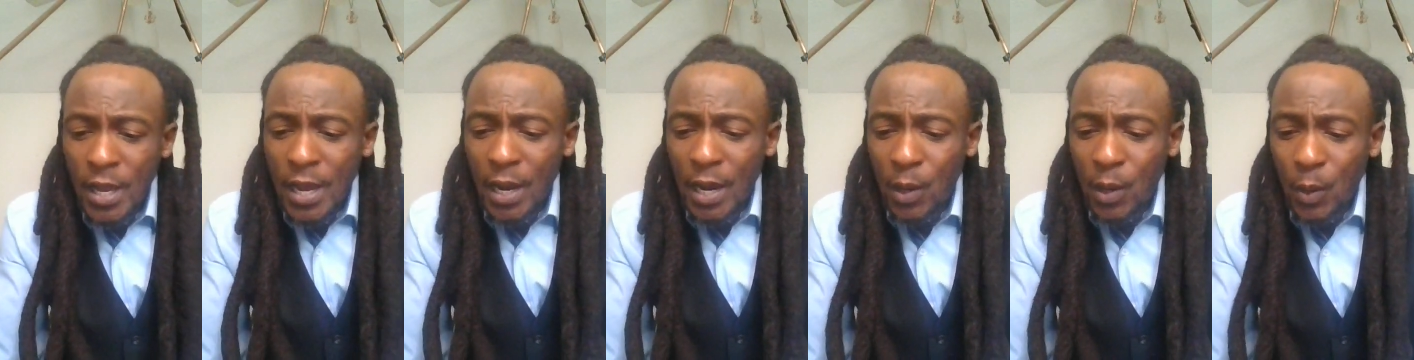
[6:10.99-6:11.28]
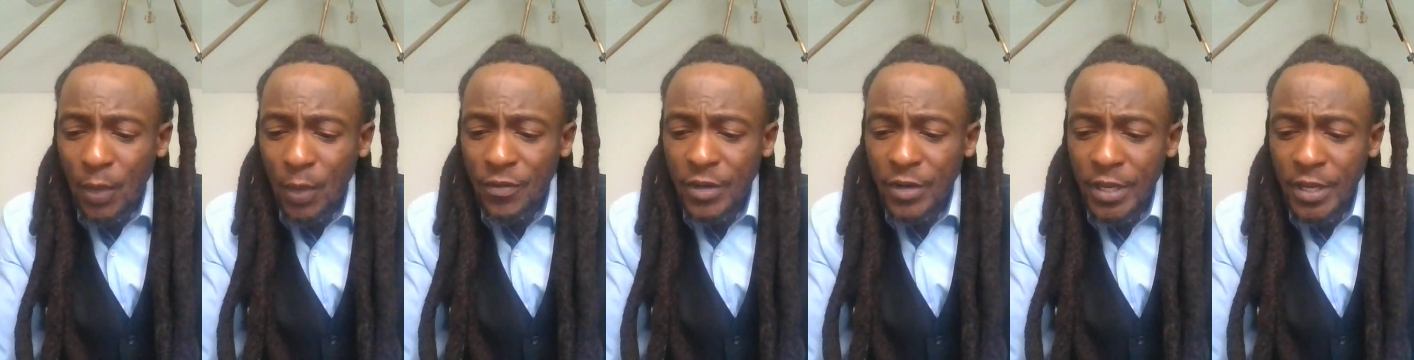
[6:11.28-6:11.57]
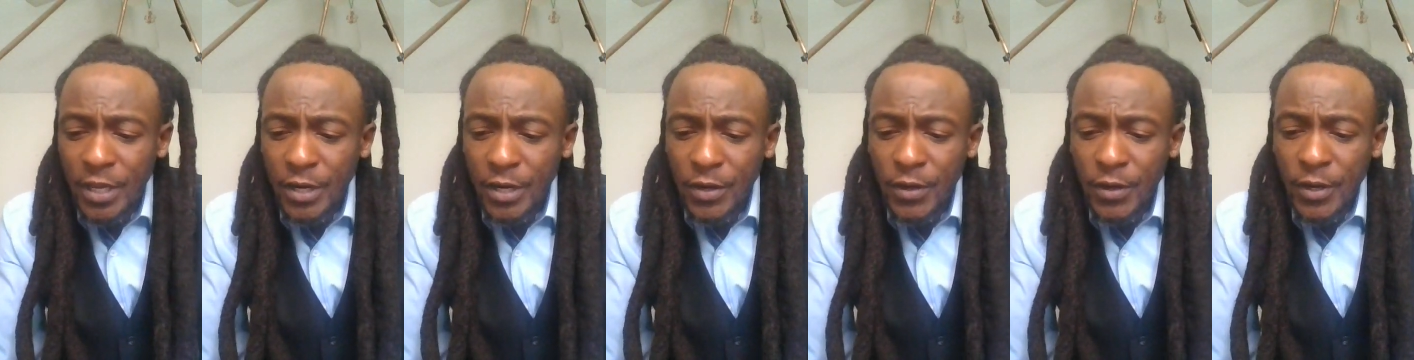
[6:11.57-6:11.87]
However,
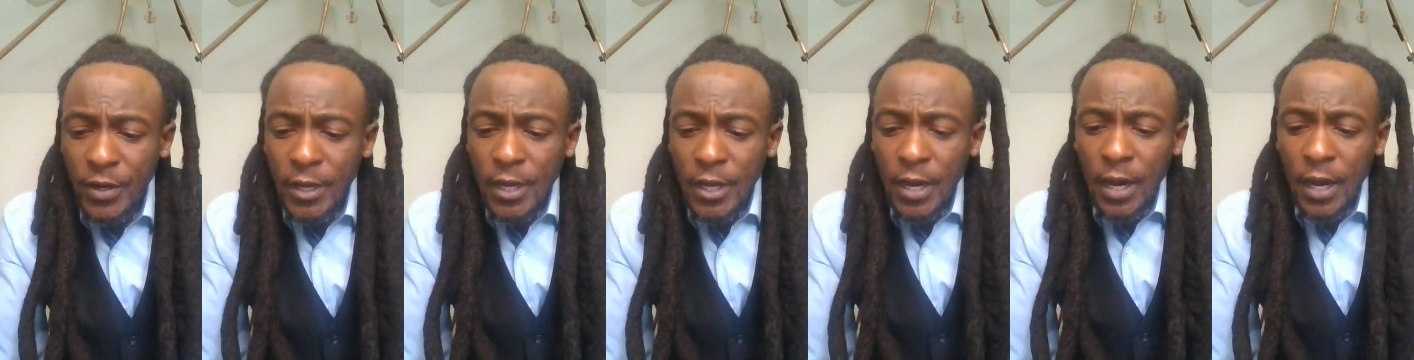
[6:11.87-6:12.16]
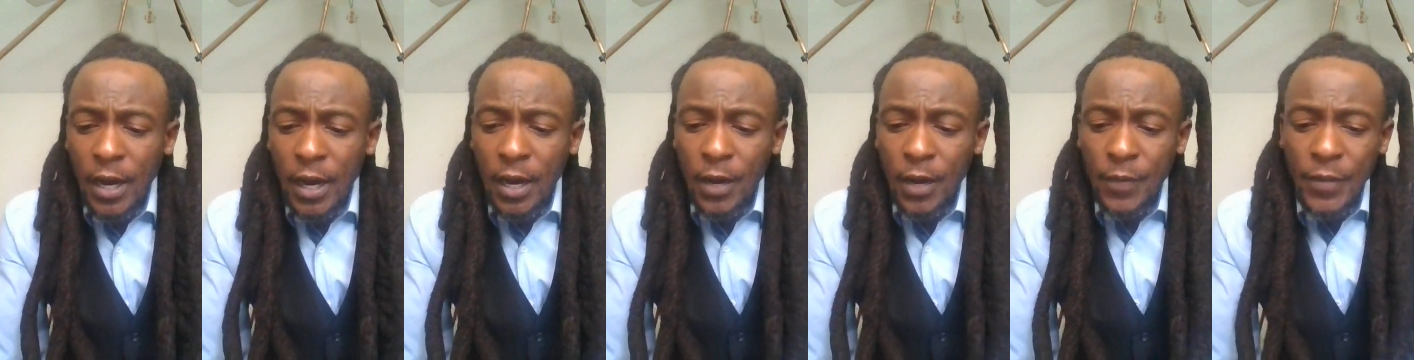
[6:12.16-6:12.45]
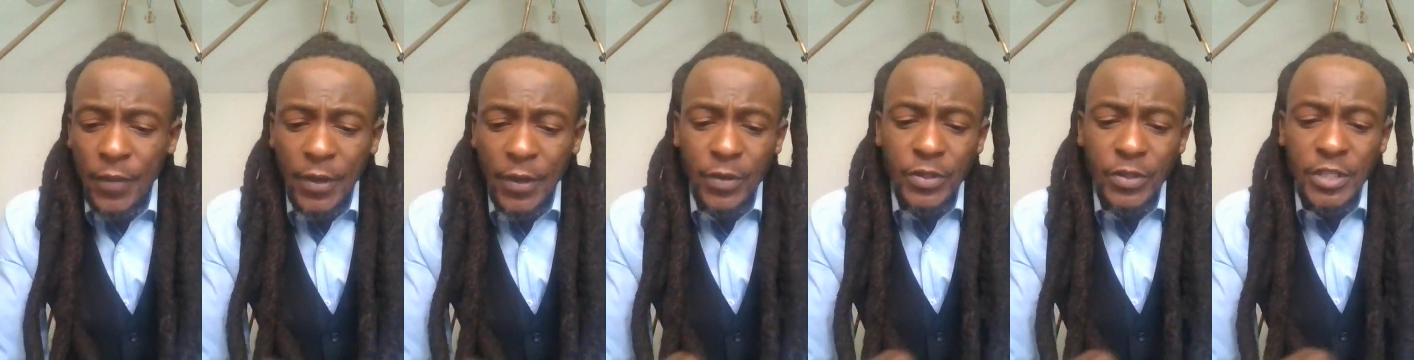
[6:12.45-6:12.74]
here
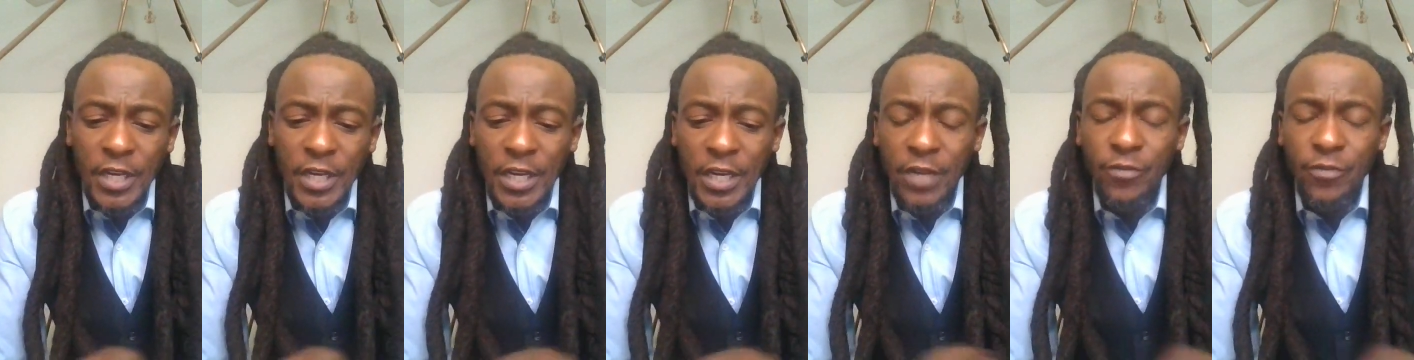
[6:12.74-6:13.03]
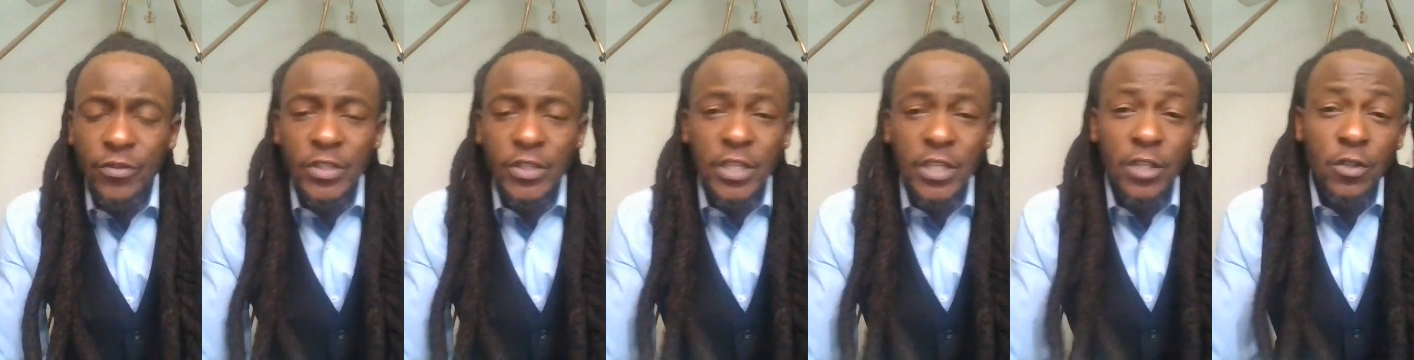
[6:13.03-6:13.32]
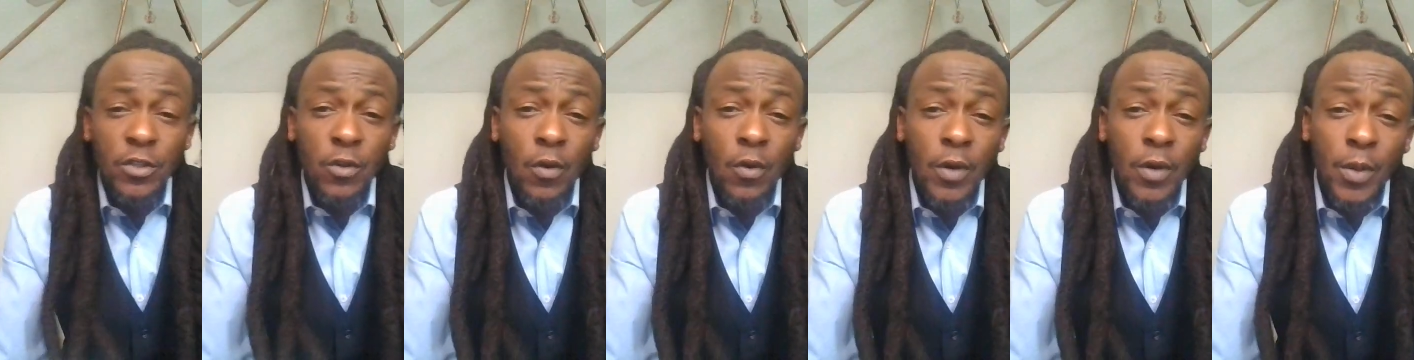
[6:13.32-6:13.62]
there is an
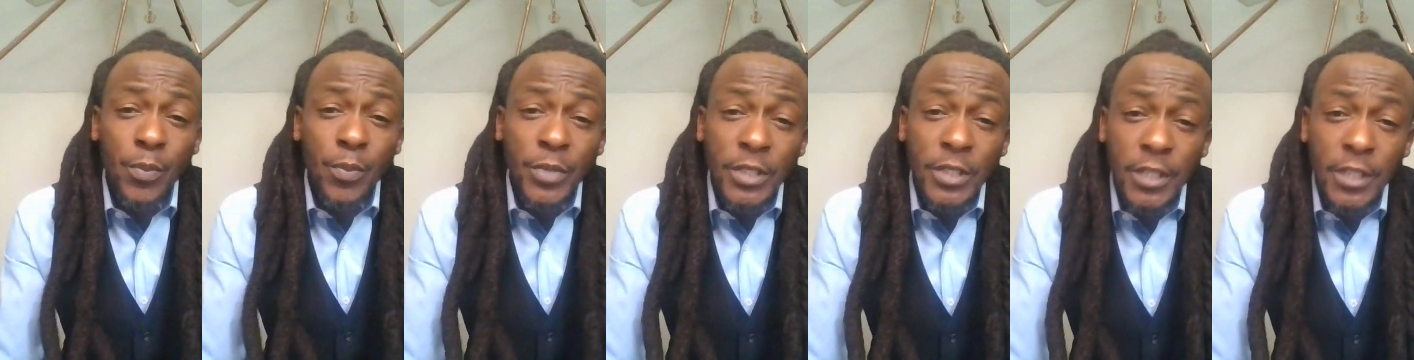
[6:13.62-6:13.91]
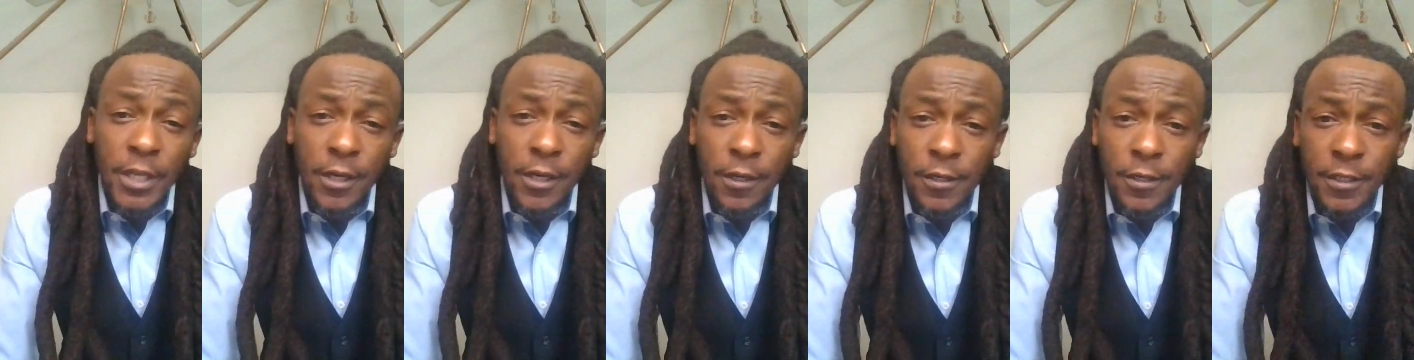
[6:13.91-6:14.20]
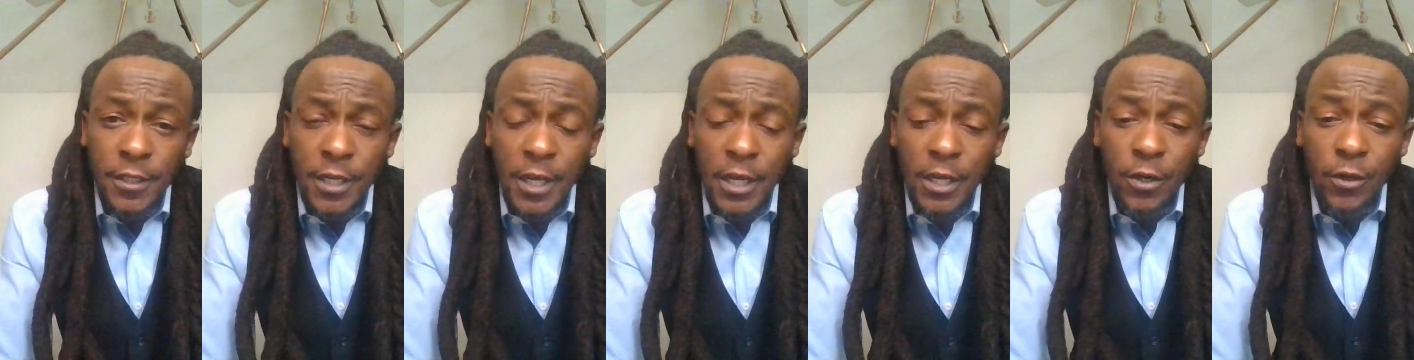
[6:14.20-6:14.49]
emphasis on a particular
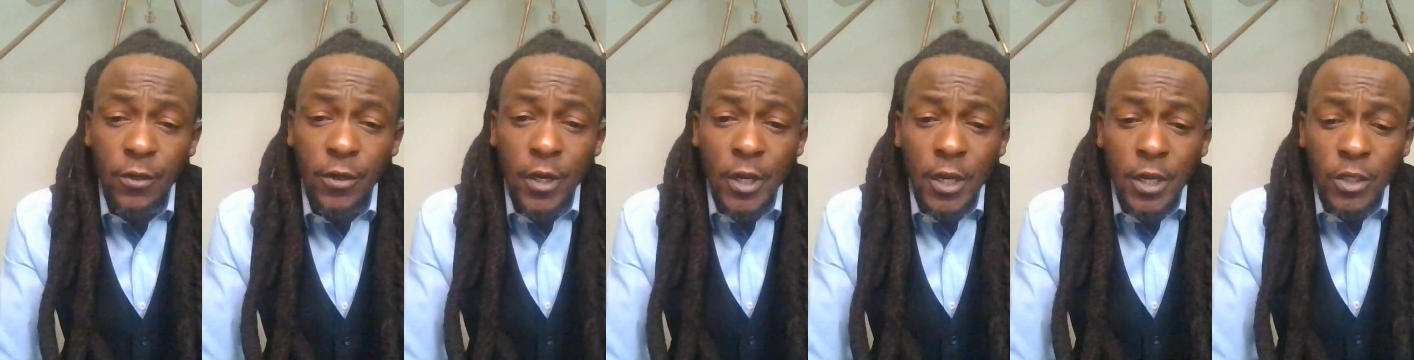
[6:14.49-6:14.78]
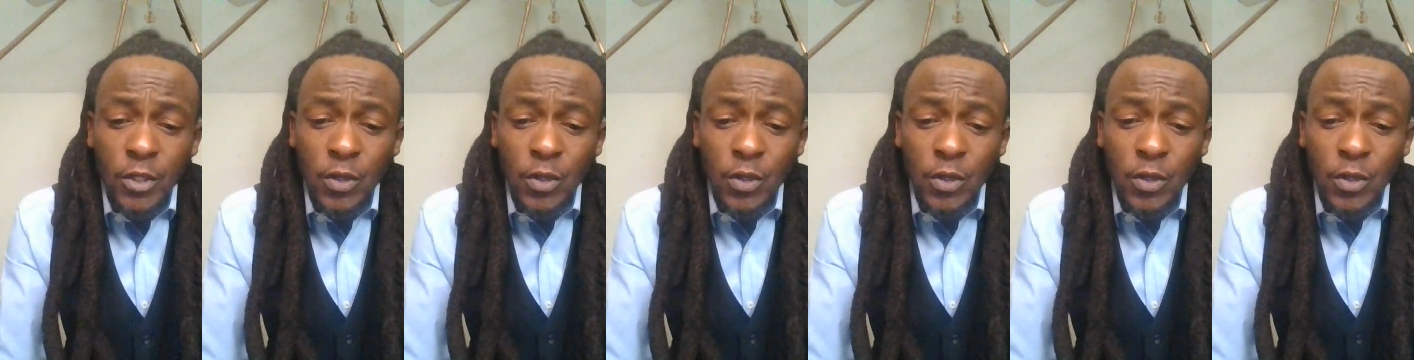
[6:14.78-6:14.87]
skill.